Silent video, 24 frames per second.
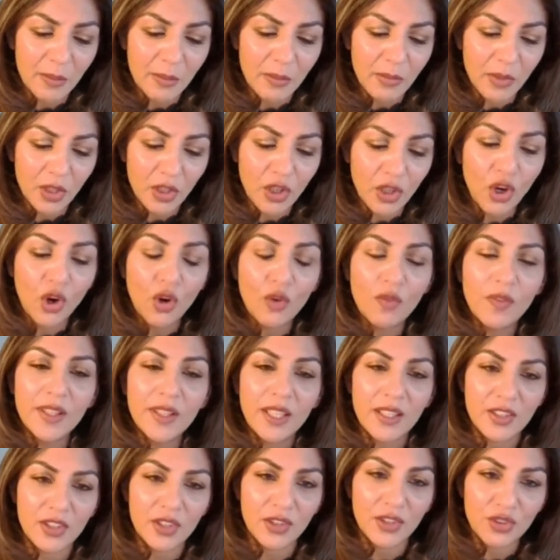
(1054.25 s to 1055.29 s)
COVID
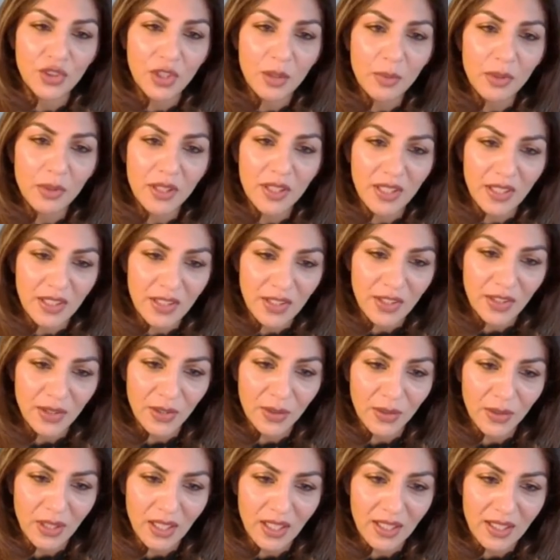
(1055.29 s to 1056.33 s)
has contributed to
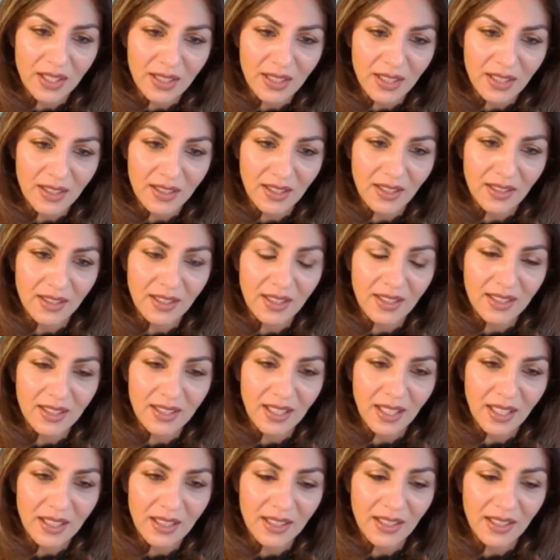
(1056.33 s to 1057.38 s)
is this
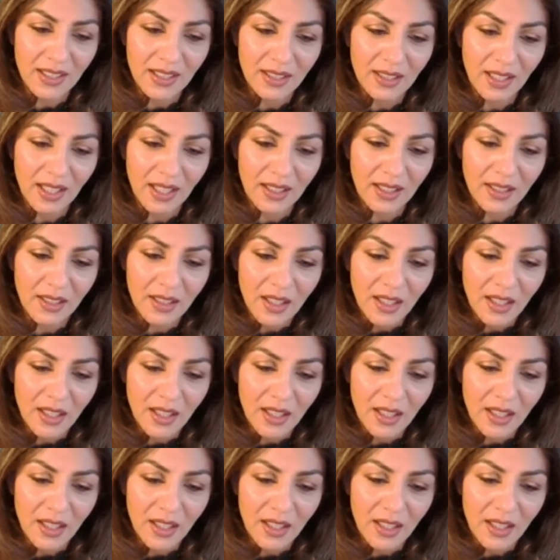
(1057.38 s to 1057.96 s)
understanding that